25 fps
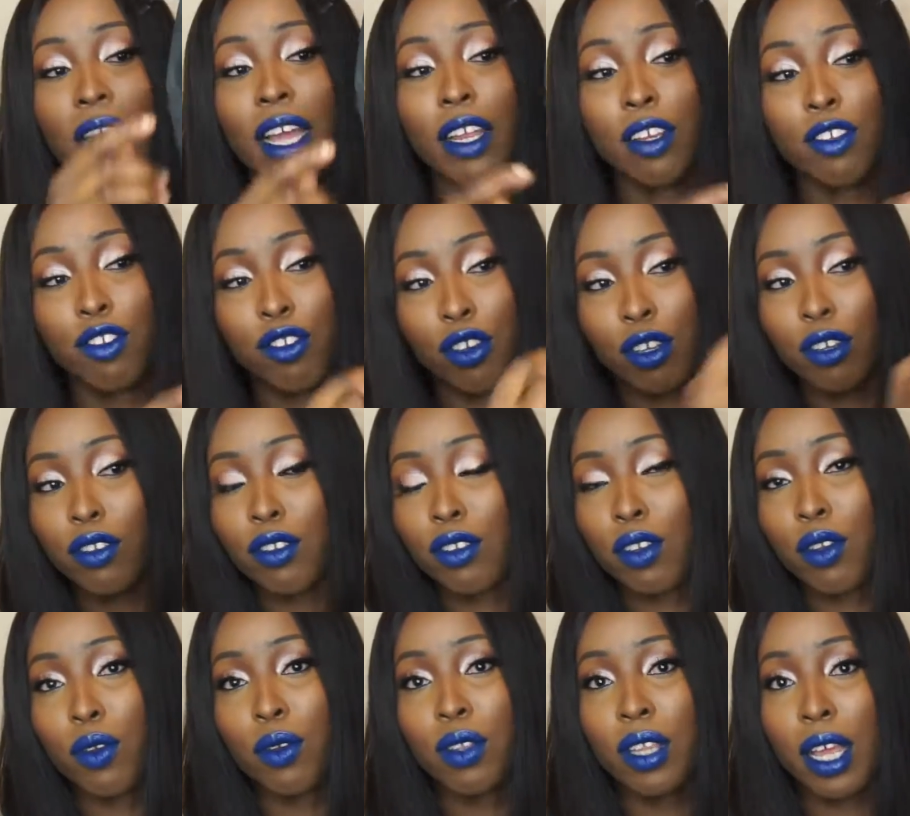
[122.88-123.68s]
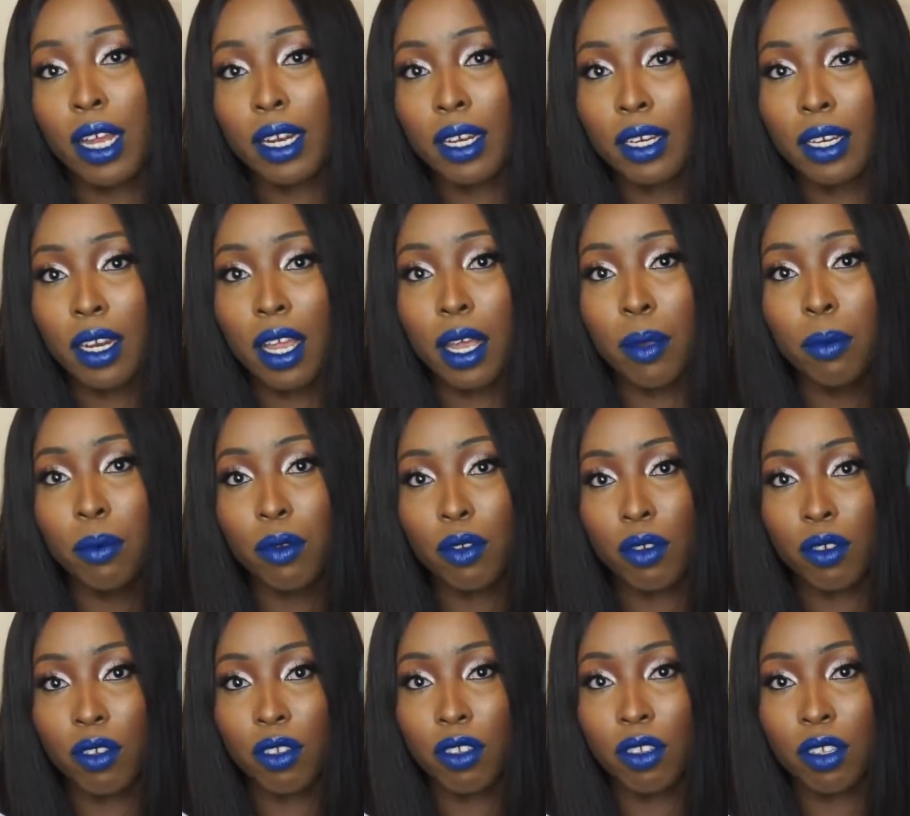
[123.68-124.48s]
i just looked at the name
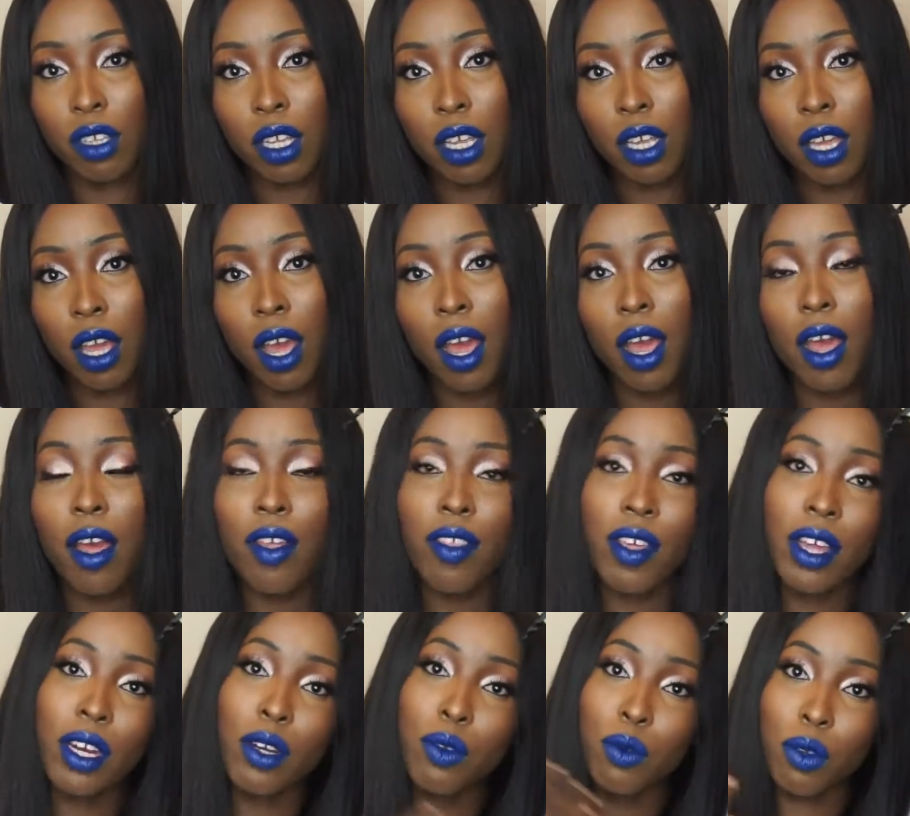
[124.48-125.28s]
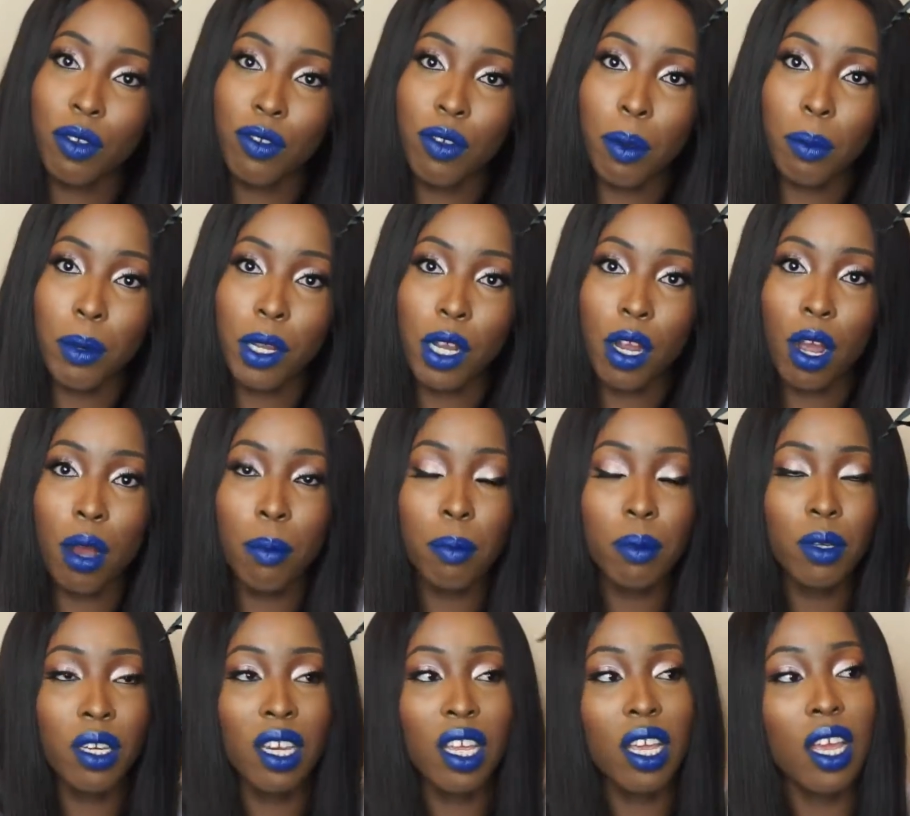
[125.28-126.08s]
to see that it was from the
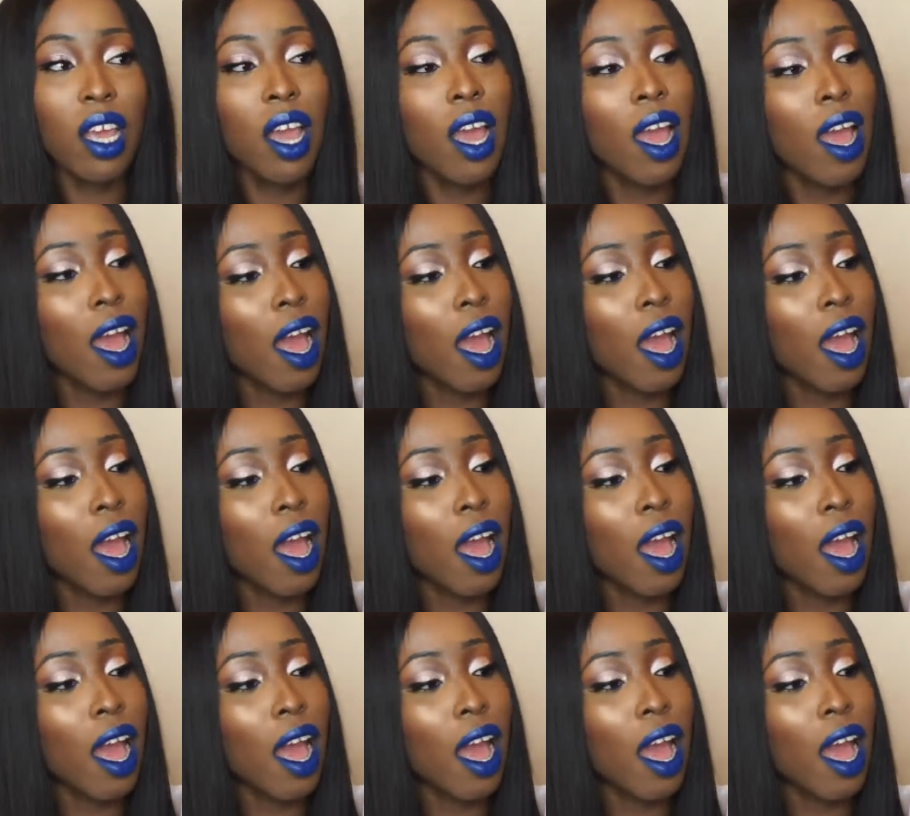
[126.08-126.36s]
company